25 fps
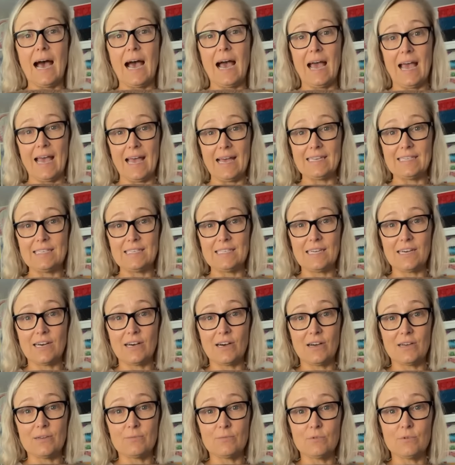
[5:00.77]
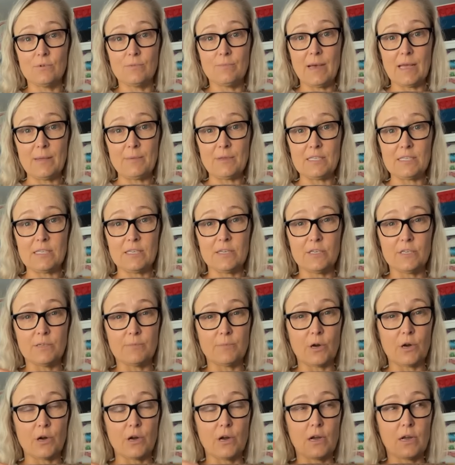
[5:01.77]
And I will maybe see you
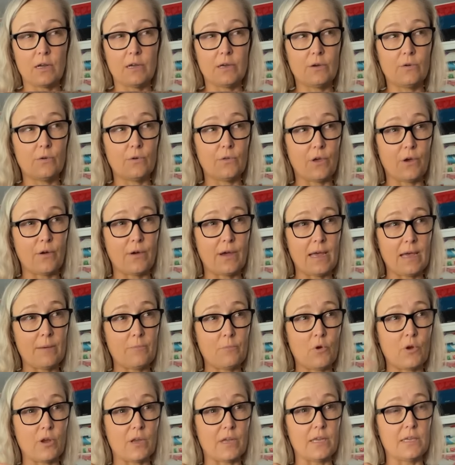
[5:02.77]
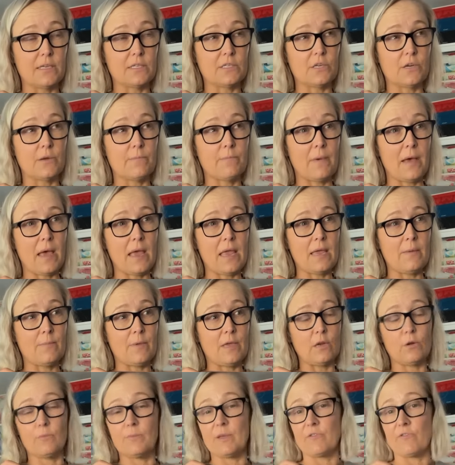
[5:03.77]
tomorrow, although I am working, so maybe
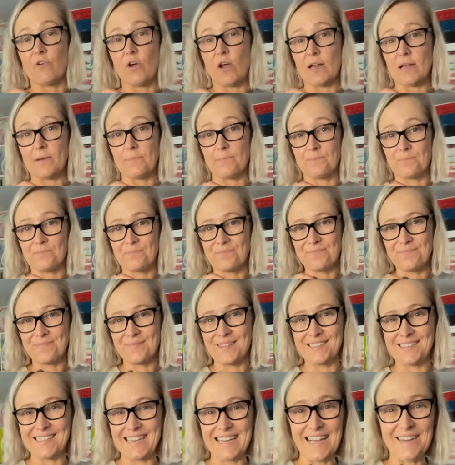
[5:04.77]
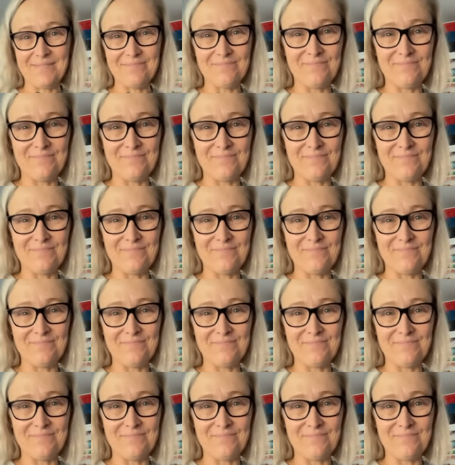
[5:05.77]
it'll be Friday. See ya.